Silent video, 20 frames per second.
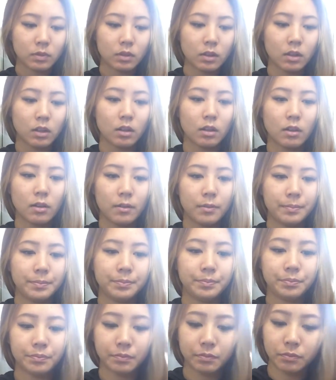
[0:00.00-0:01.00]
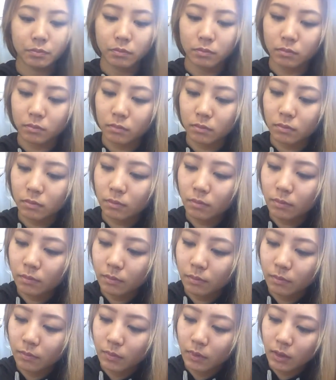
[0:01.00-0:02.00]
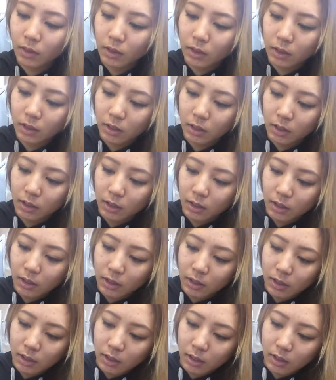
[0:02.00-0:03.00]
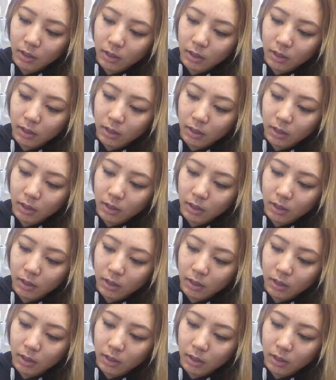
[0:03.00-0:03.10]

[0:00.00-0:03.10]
No one is speaking in this clip.